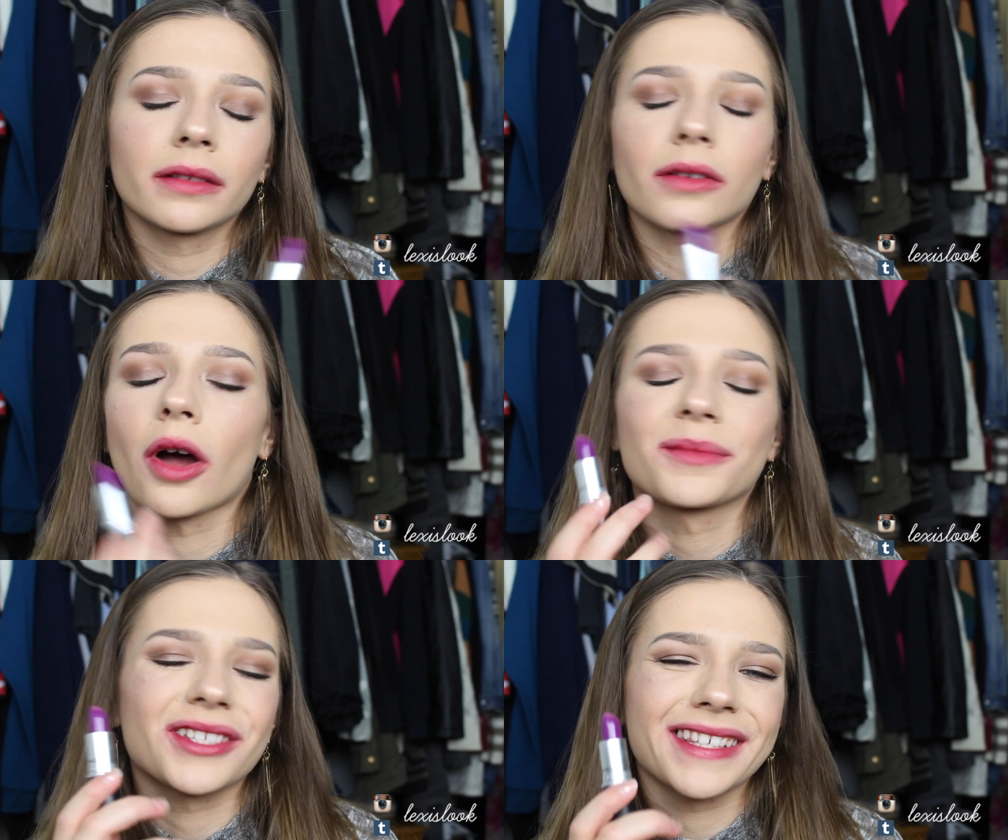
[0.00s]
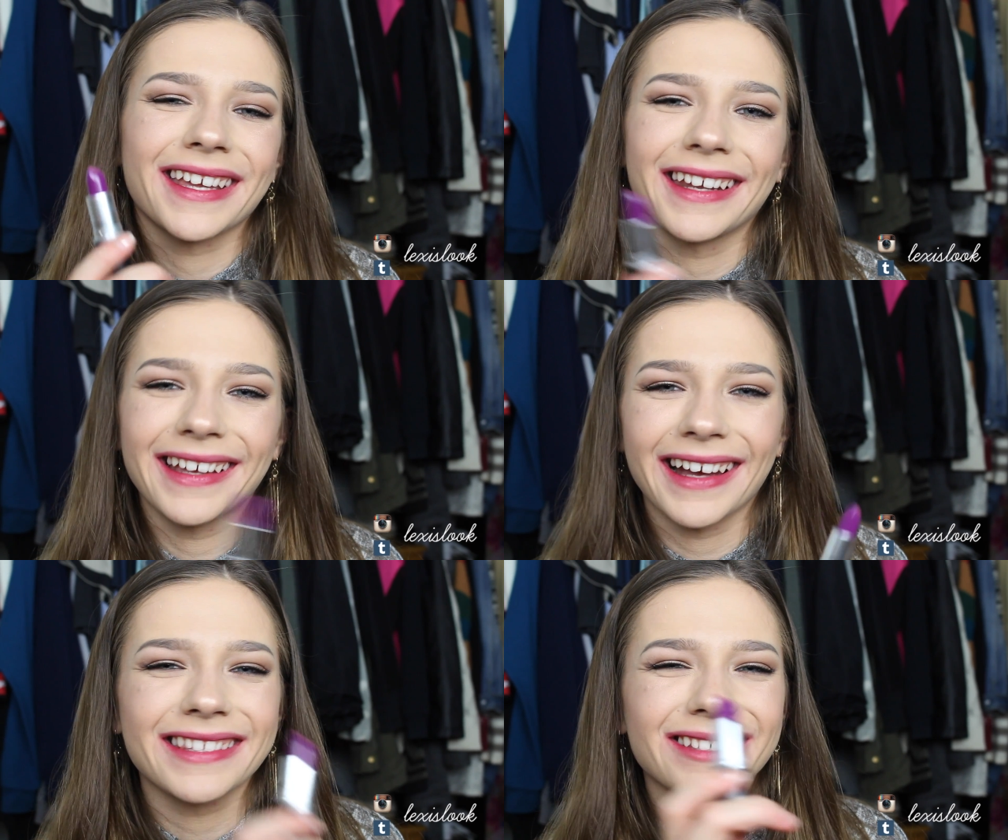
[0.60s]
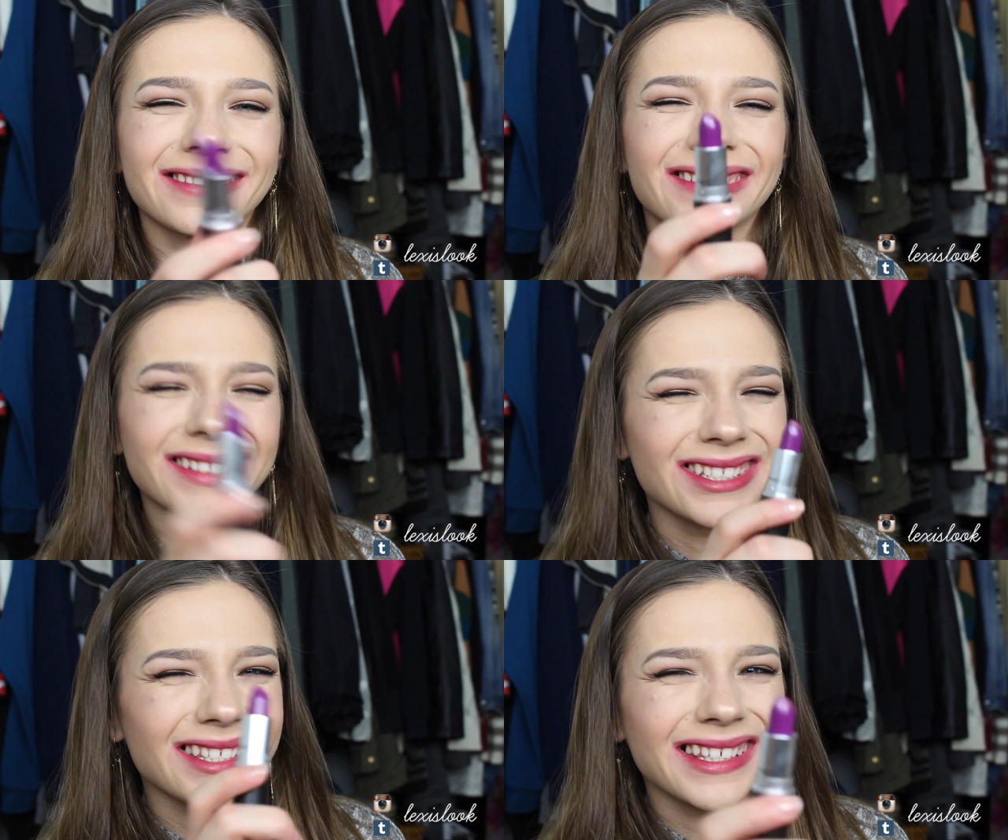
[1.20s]
No, I'm just kidding, guys.
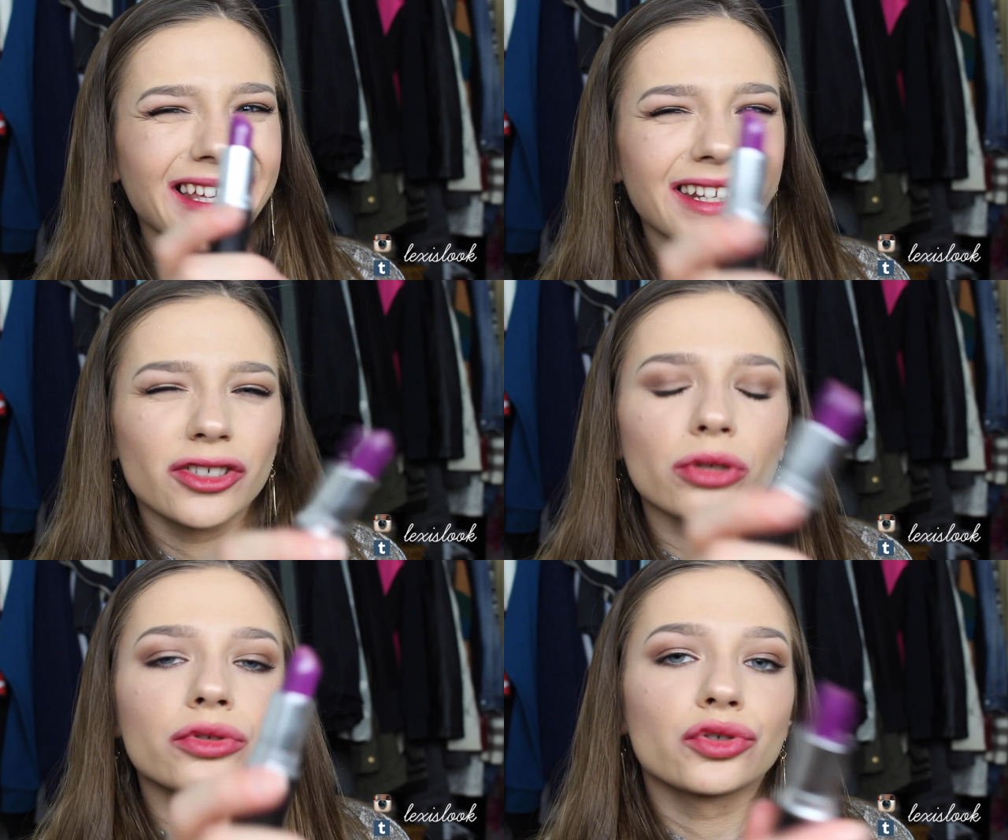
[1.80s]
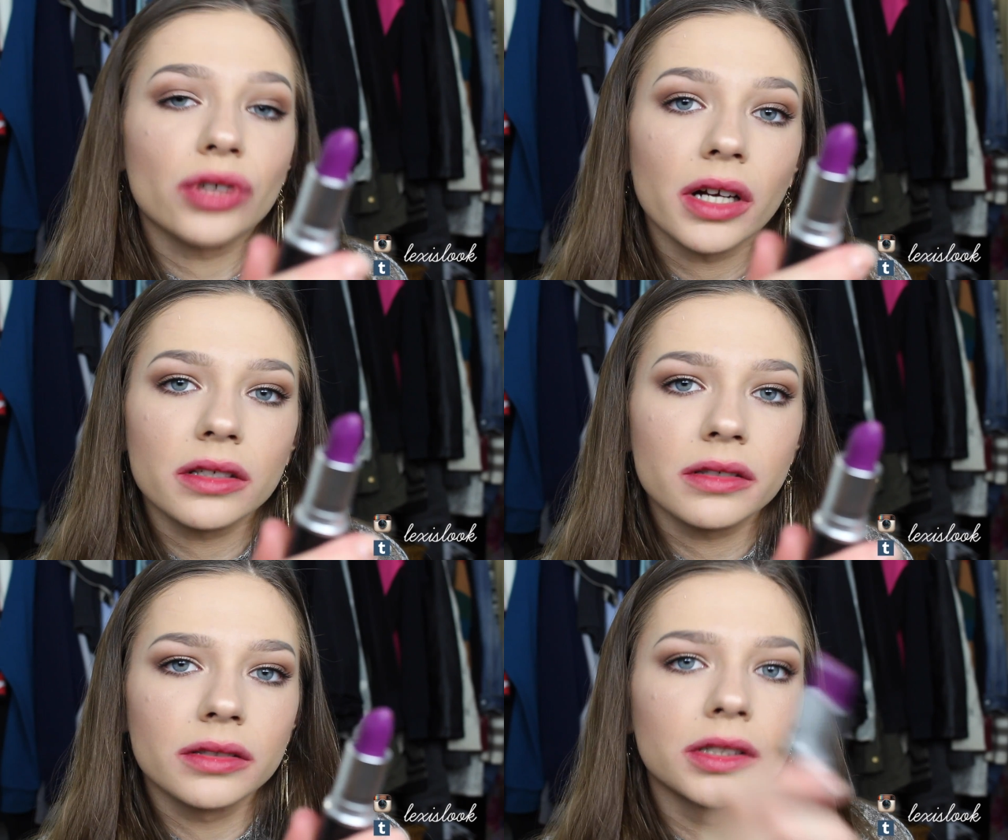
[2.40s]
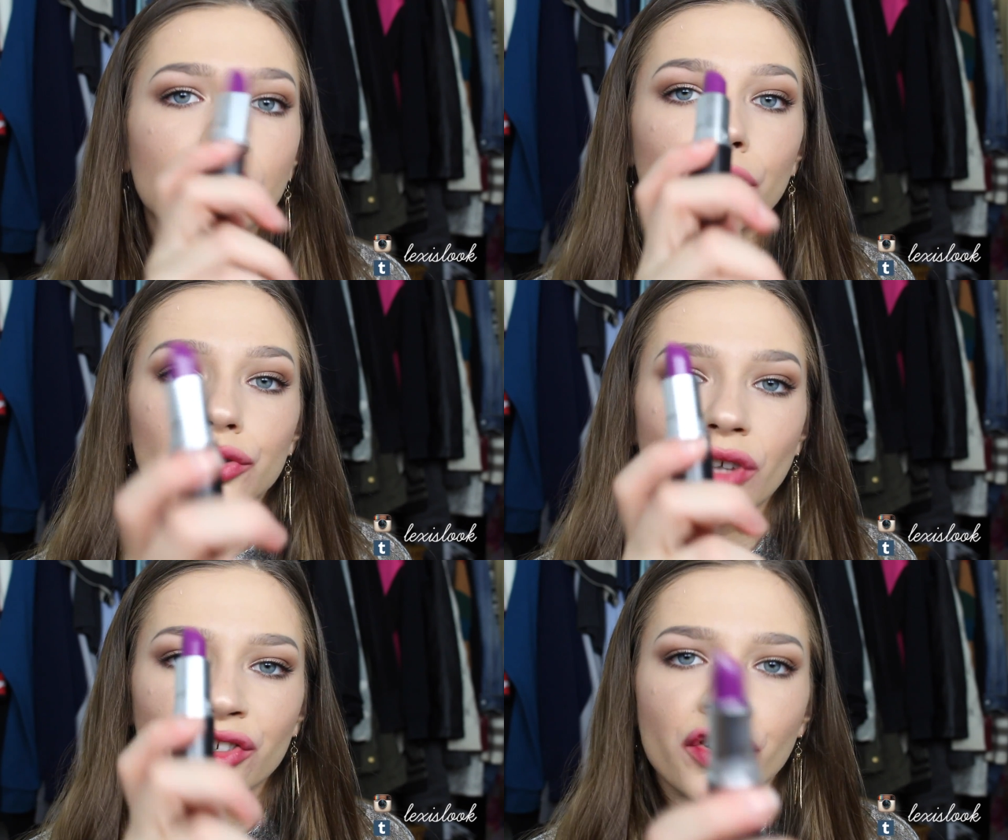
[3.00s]
Just kidding. Don't do drugs.
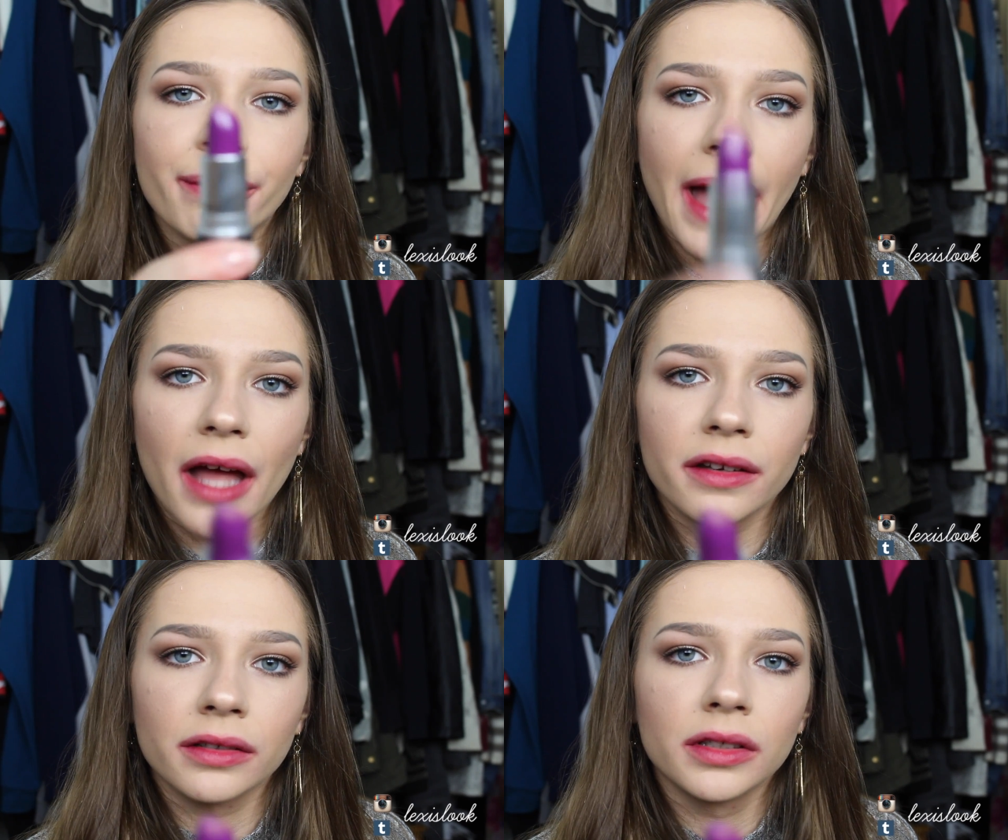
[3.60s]
Drugs are bad.